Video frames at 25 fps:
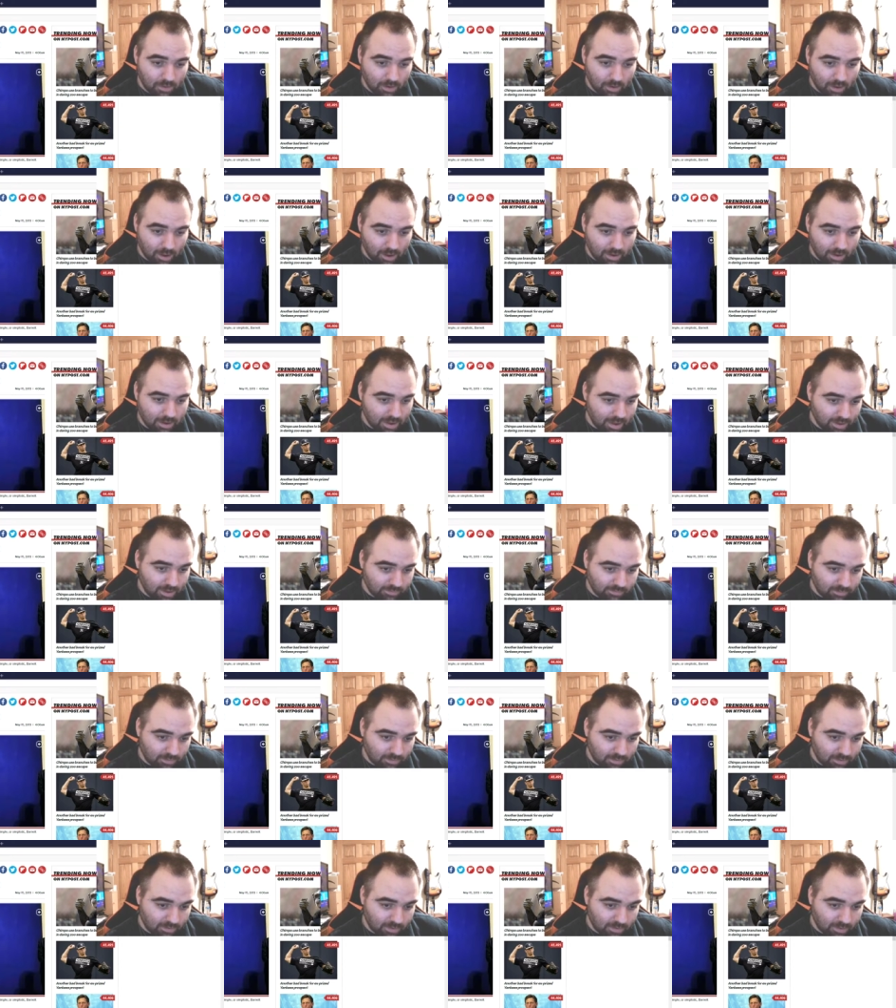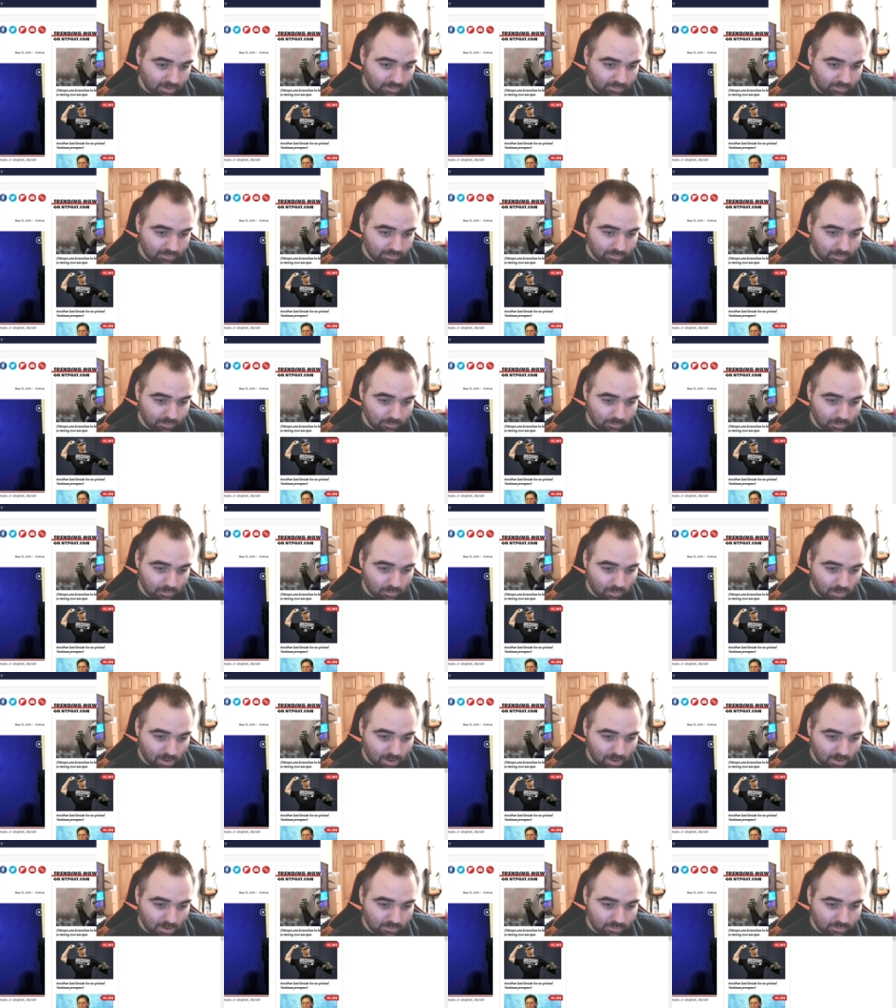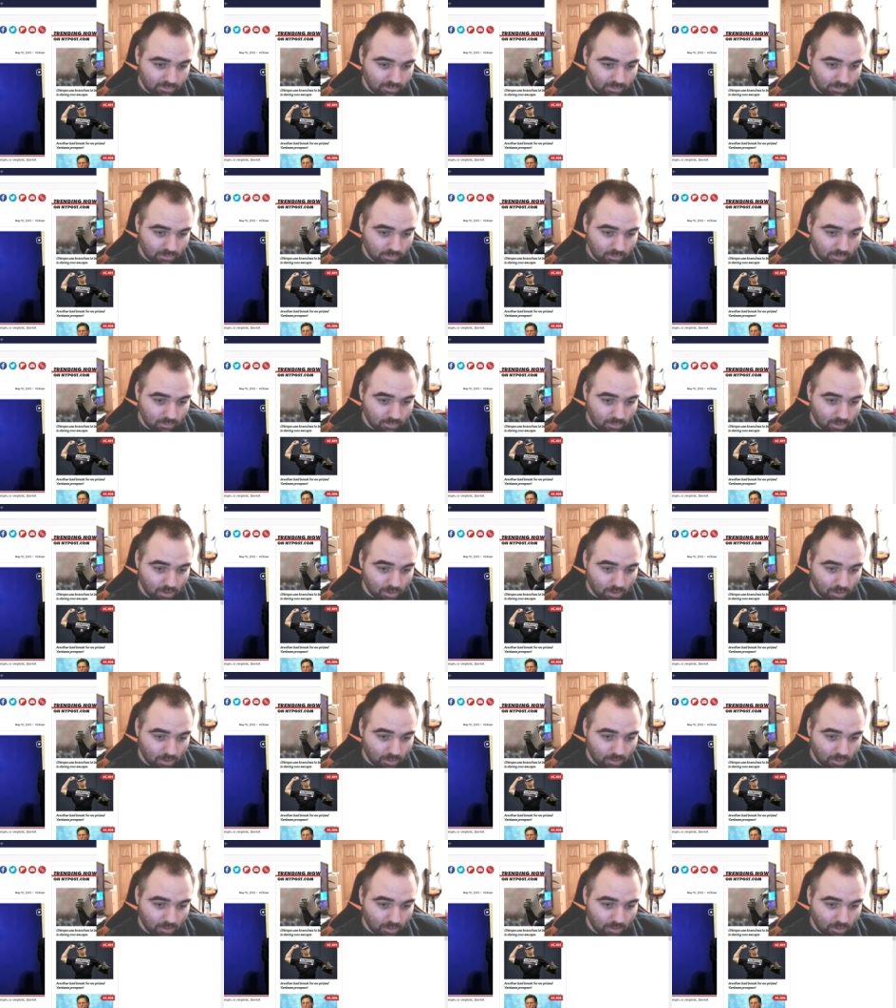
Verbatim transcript: I'd have to give some credit to